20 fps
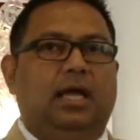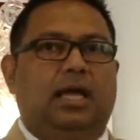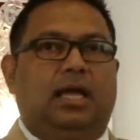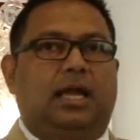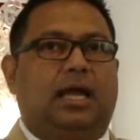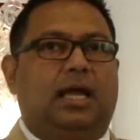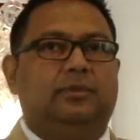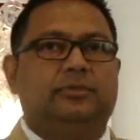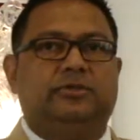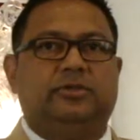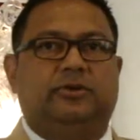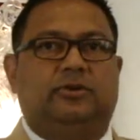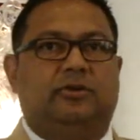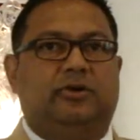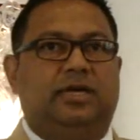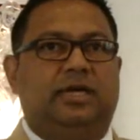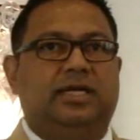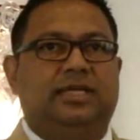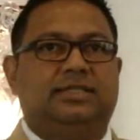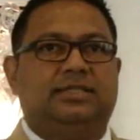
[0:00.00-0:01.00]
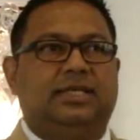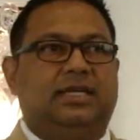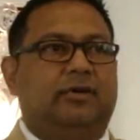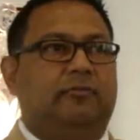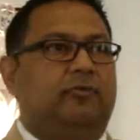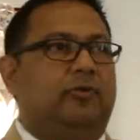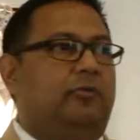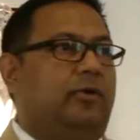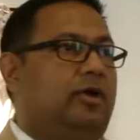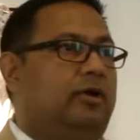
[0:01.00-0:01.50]
And I'm sure each and
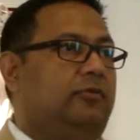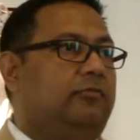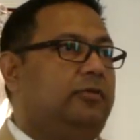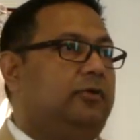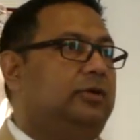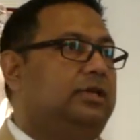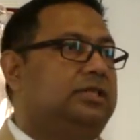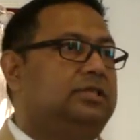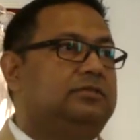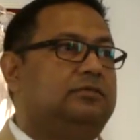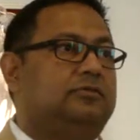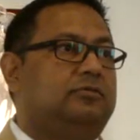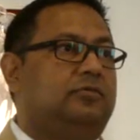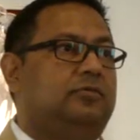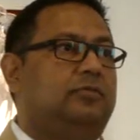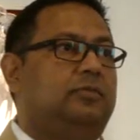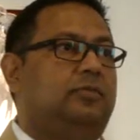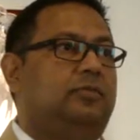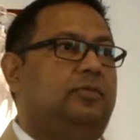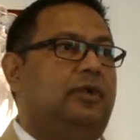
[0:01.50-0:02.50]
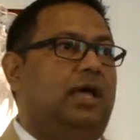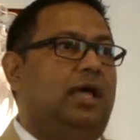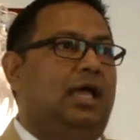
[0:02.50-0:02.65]
every one of you in this room